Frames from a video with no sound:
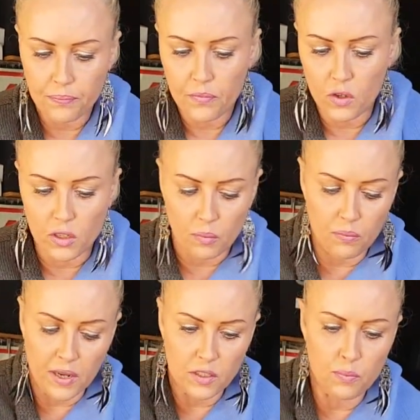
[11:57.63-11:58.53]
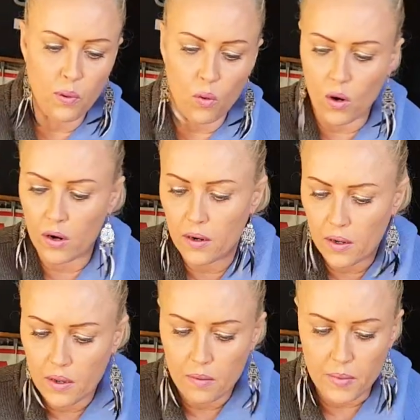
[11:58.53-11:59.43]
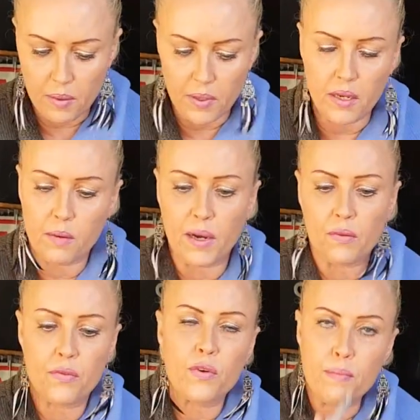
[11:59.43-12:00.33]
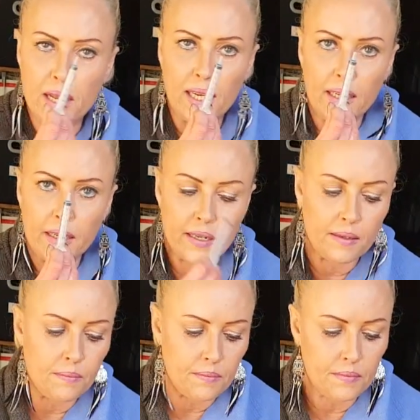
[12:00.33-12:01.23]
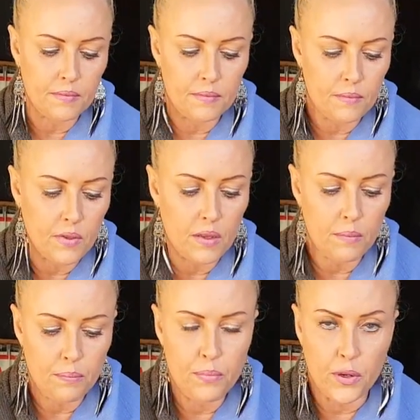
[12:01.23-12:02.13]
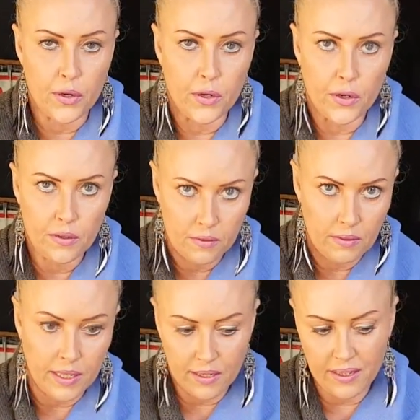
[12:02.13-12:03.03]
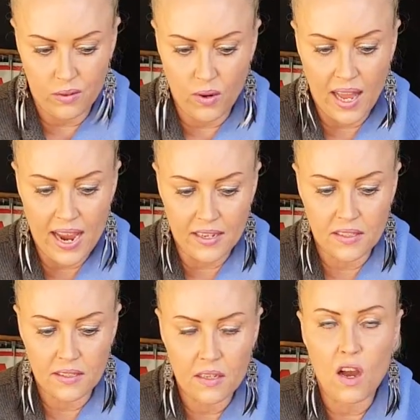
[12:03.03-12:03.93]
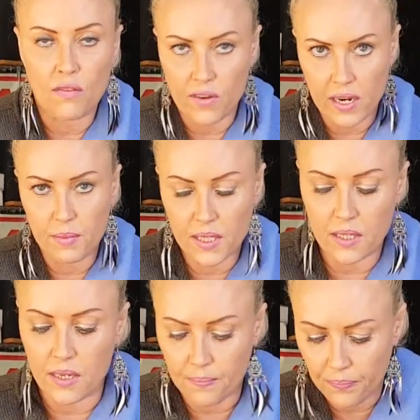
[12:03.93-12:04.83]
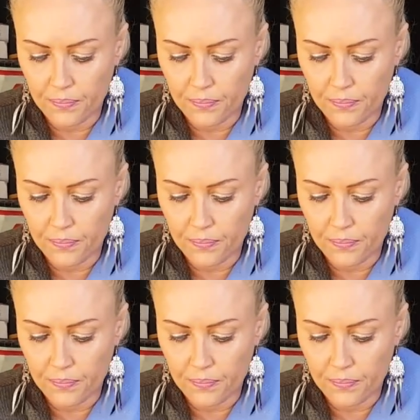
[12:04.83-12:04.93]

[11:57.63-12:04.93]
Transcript: you know, nice pour, maybe about 3 milliliter per like little glass of vitamin C.